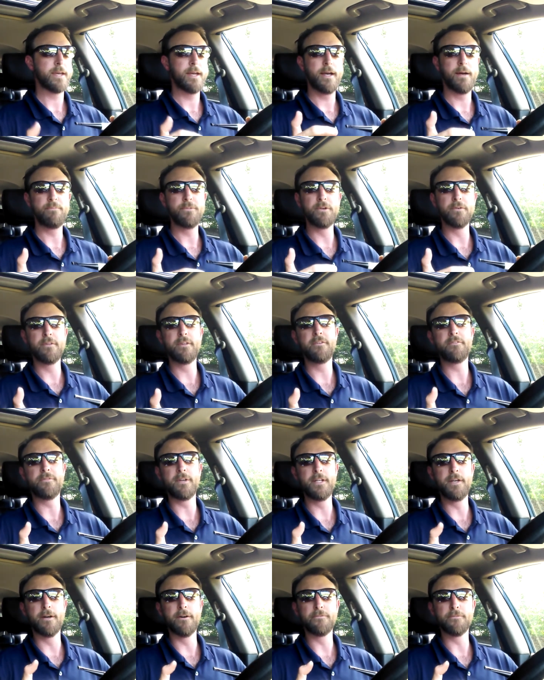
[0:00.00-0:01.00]
I'm doing this
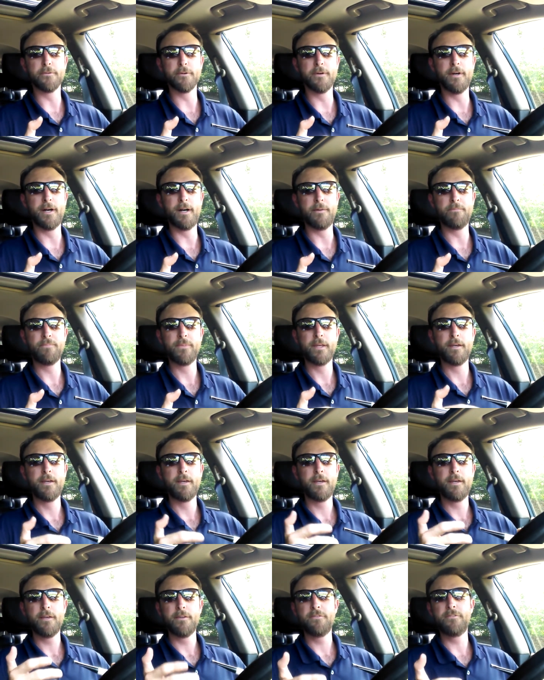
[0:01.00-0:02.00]
video for uh,
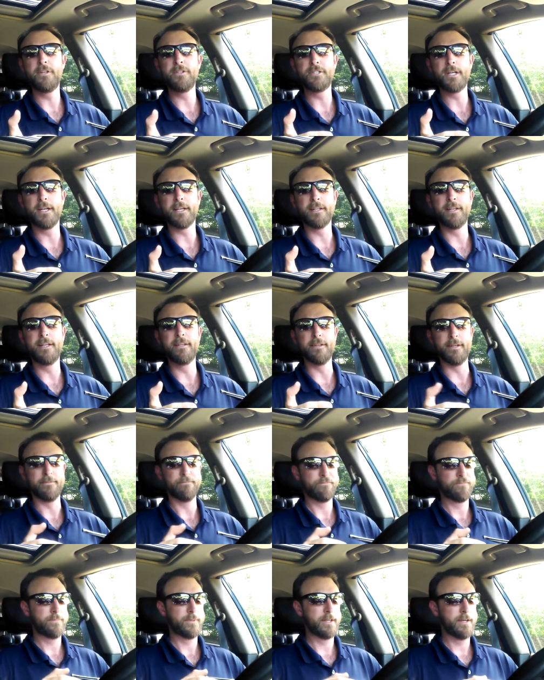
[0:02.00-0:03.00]
CJ Conneally
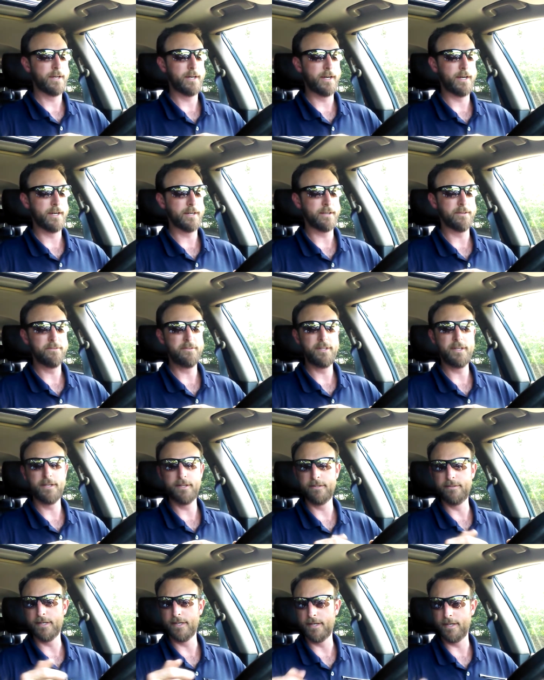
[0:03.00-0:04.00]
because uh, he
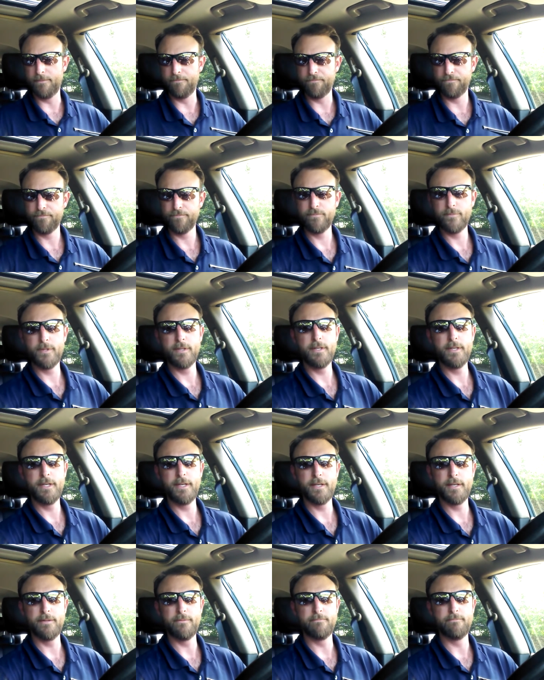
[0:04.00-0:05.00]
had uh,
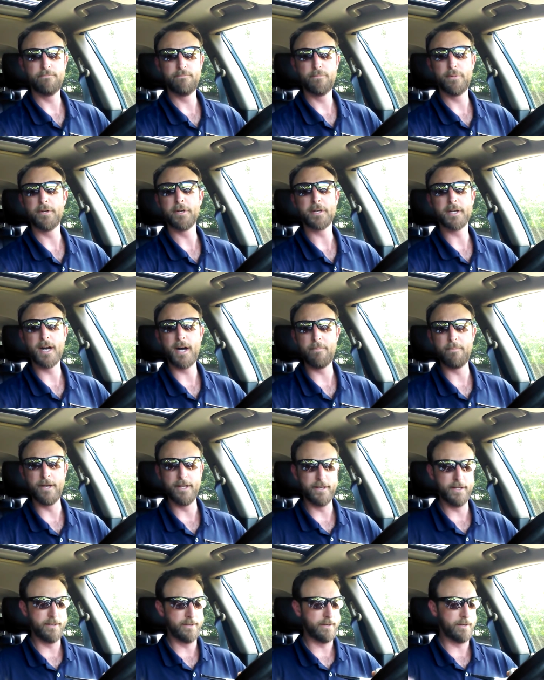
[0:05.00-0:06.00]
he had put a
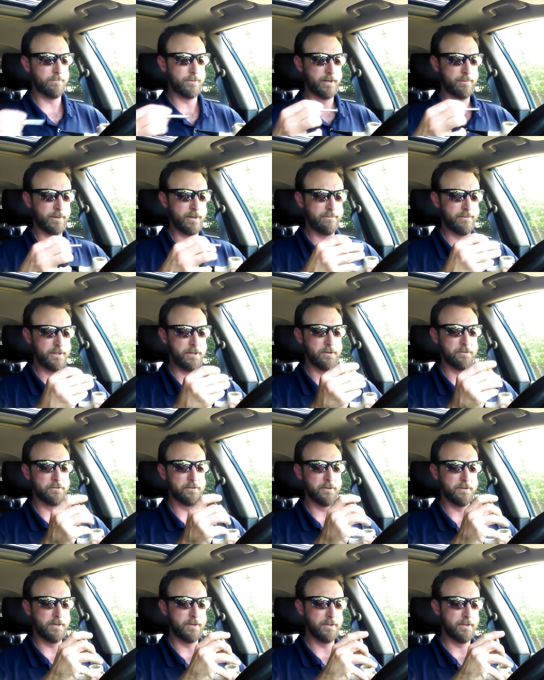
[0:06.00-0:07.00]
comment in on one of my videos
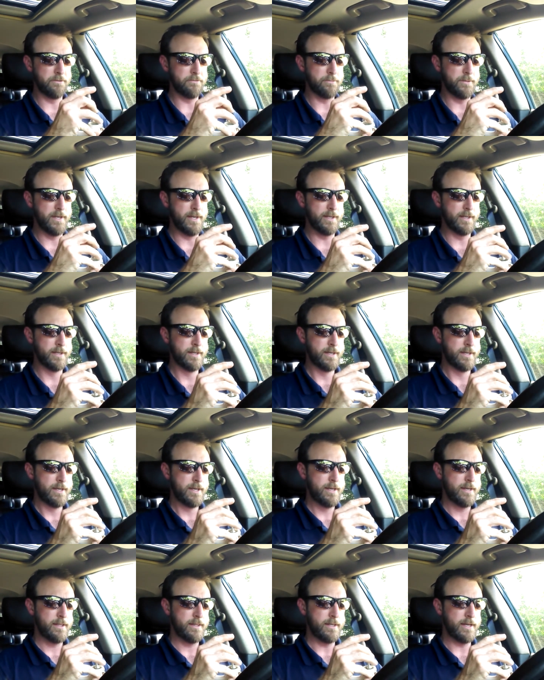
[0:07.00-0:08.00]
earlier this week
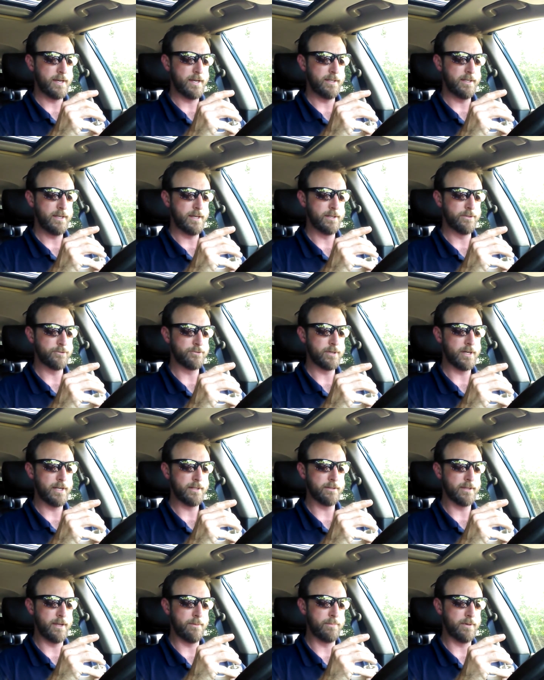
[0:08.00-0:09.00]
that he hadn't
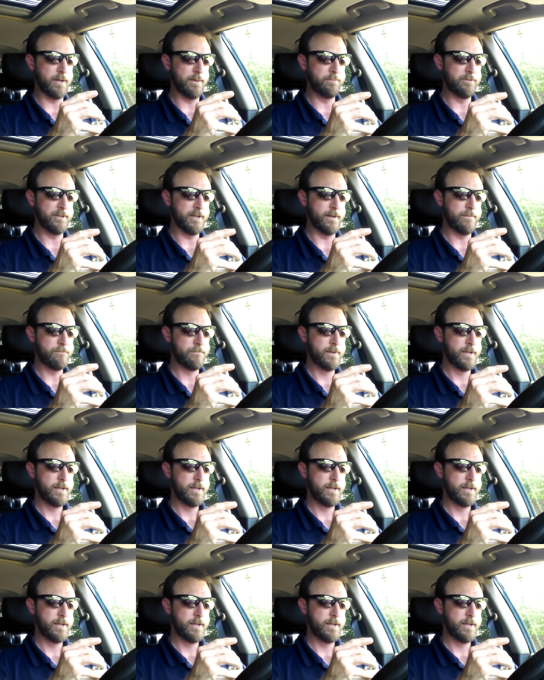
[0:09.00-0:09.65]
tried clay pipes yet,